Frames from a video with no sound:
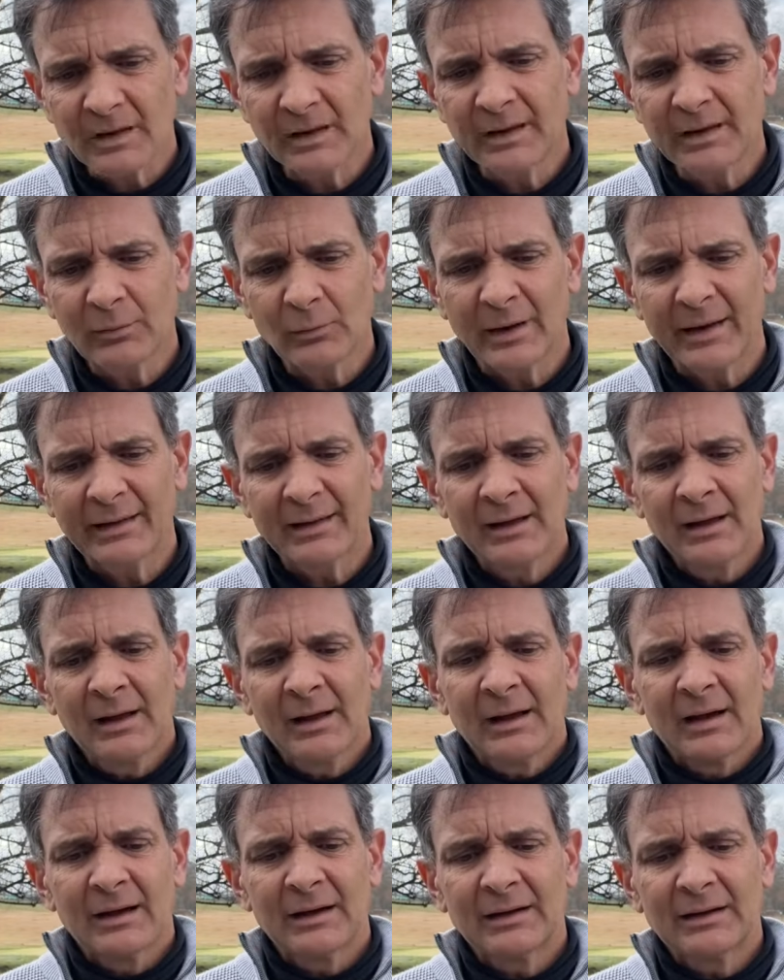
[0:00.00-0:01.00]
anyway,
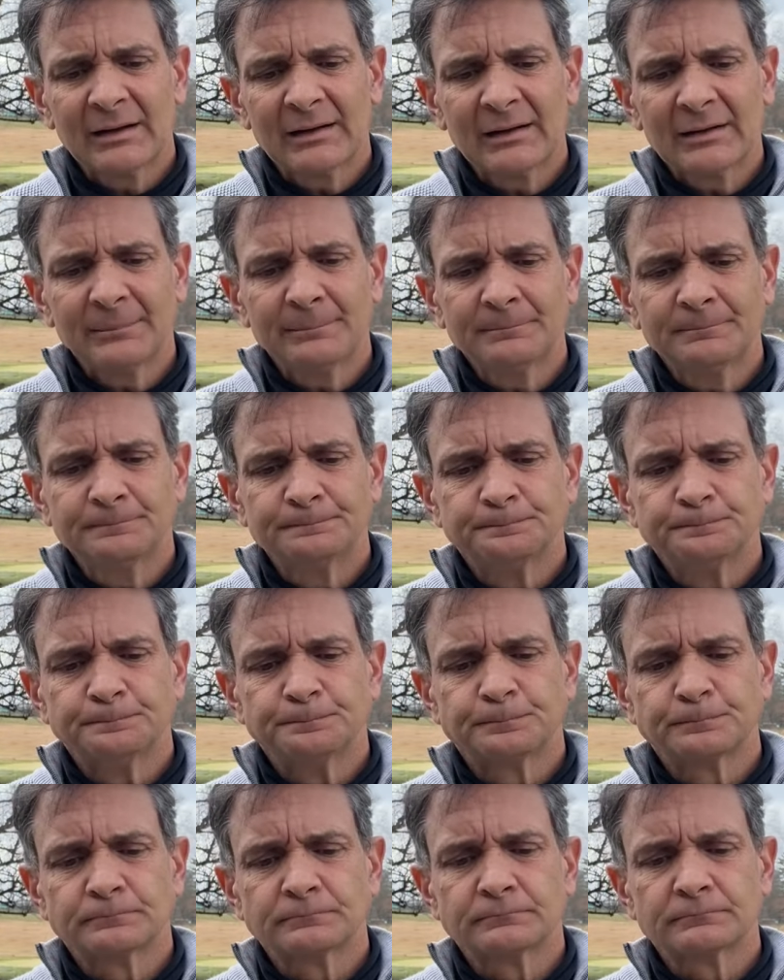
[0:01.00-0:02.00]
um,
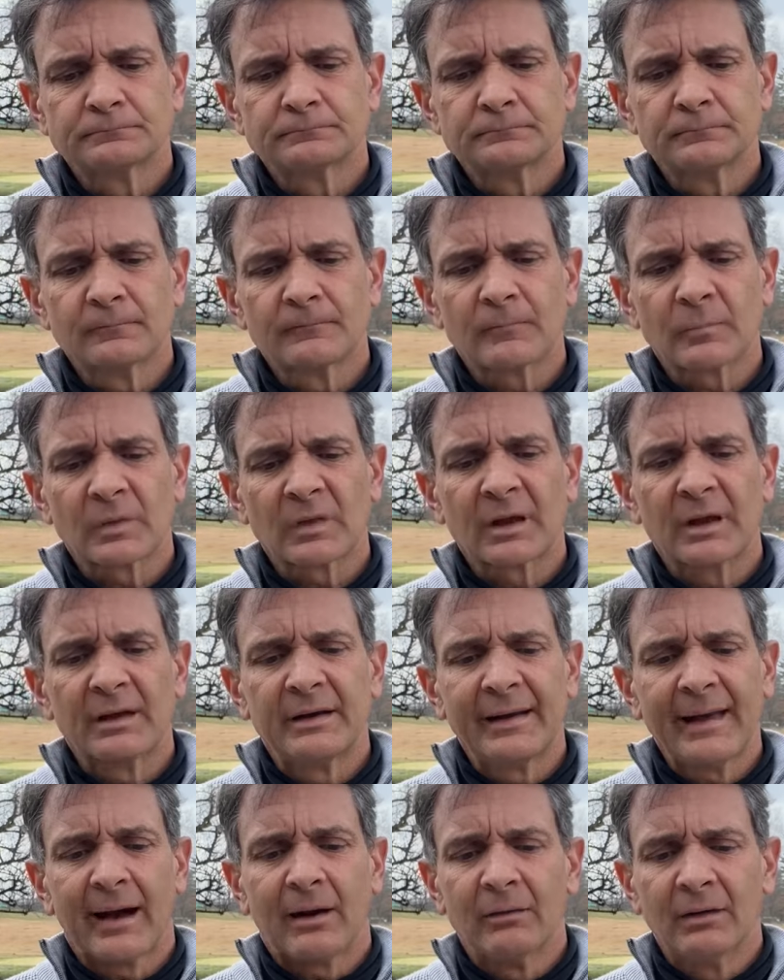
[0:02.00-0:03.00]

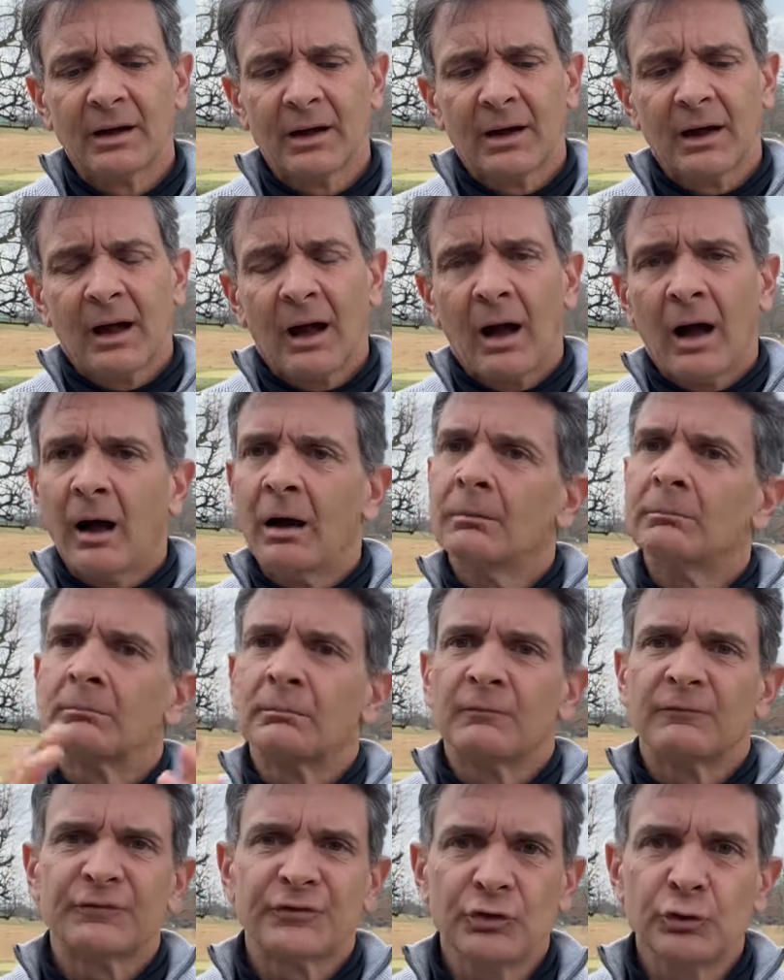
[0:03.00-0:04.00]
now,
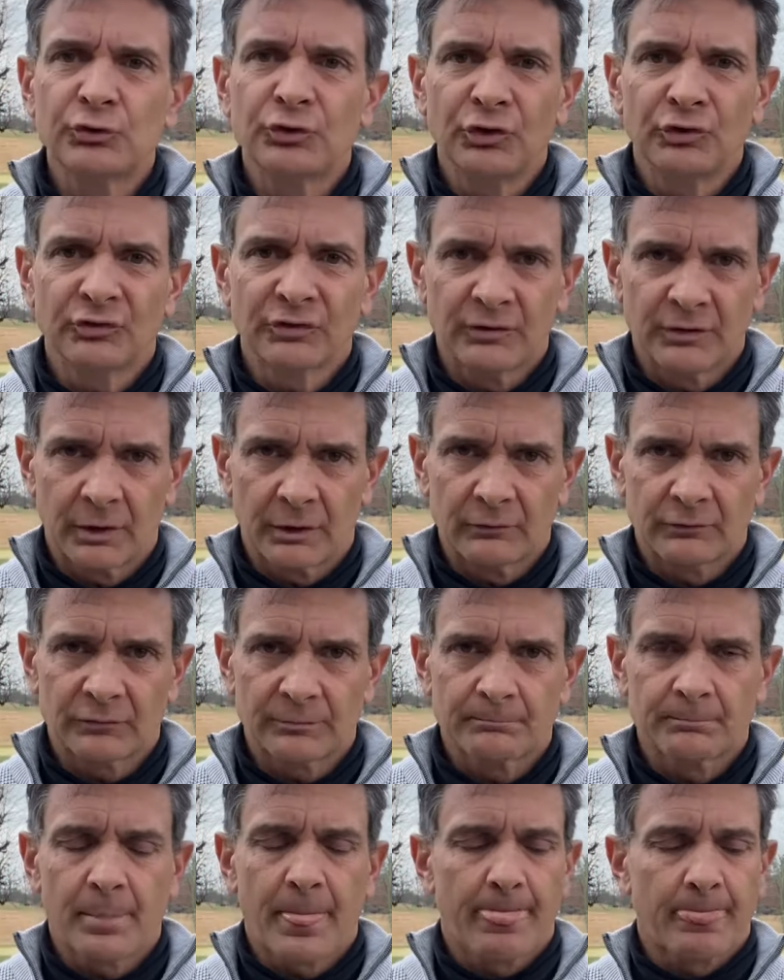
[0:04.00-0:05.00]
few do's and
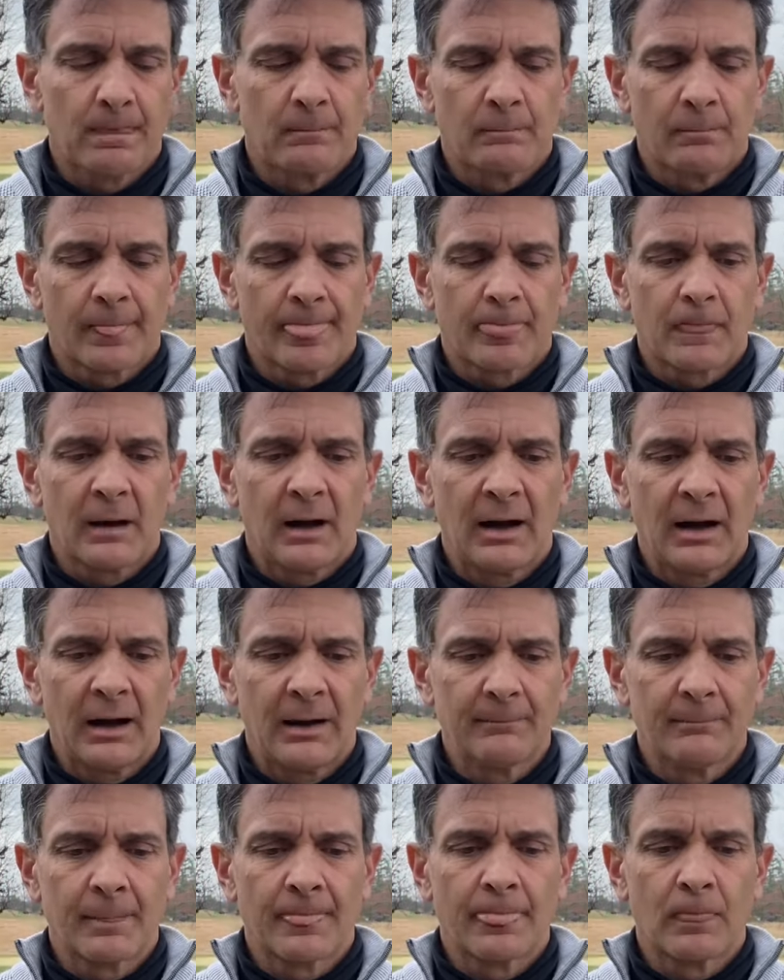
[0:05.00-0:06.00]
don'ts.
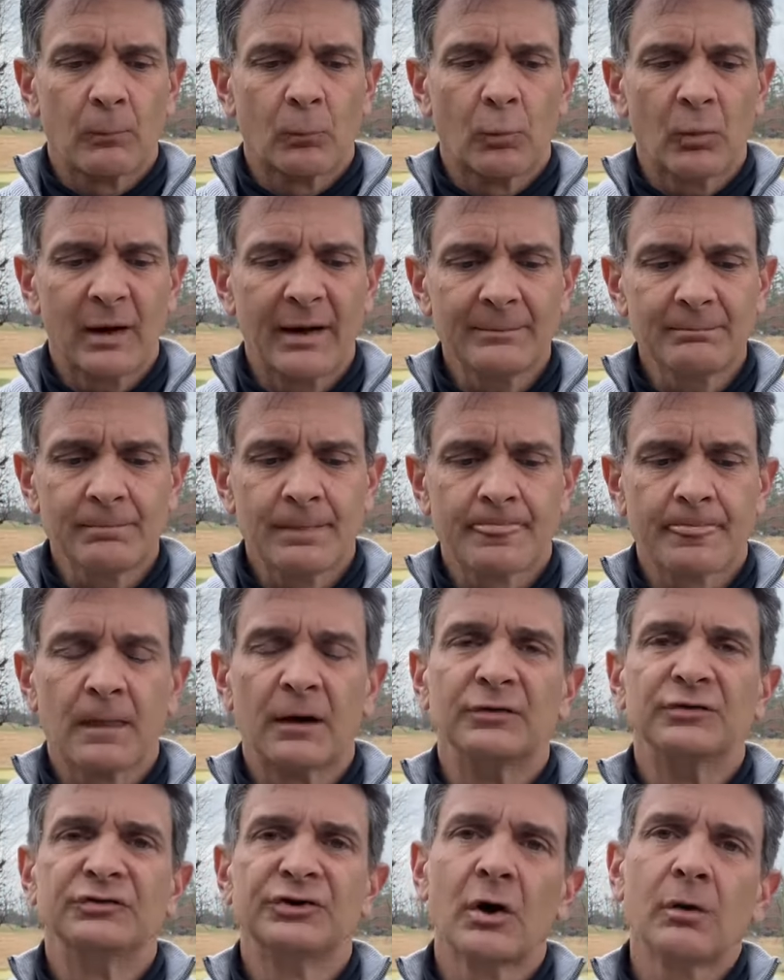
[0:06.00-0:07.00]
Um, one,
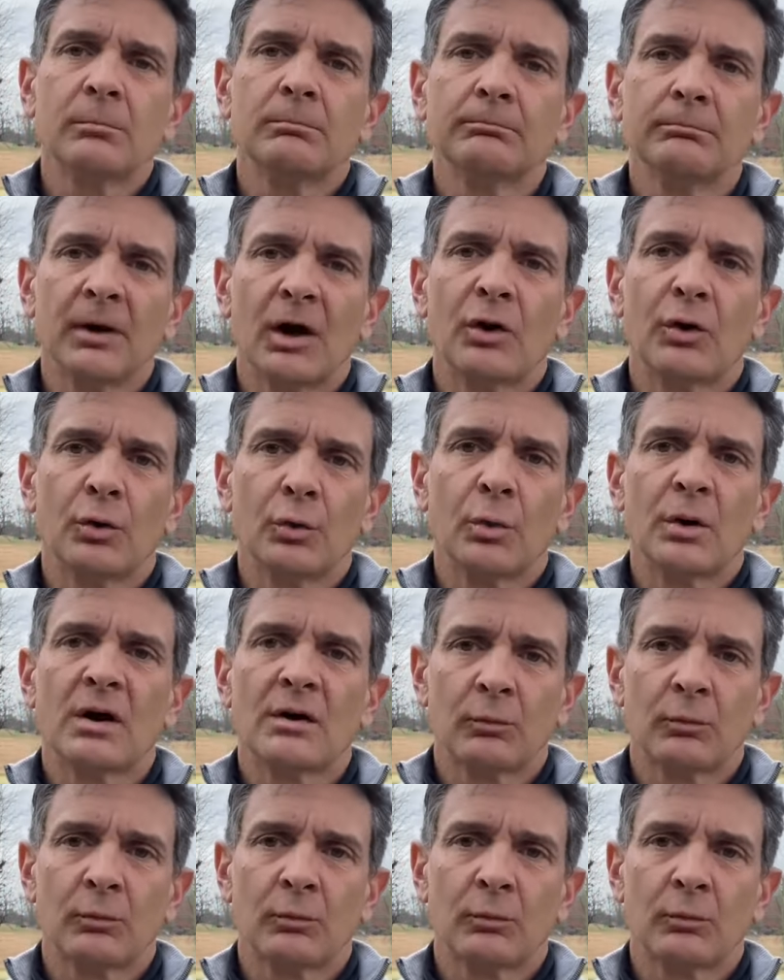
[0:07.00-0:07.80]
don't mow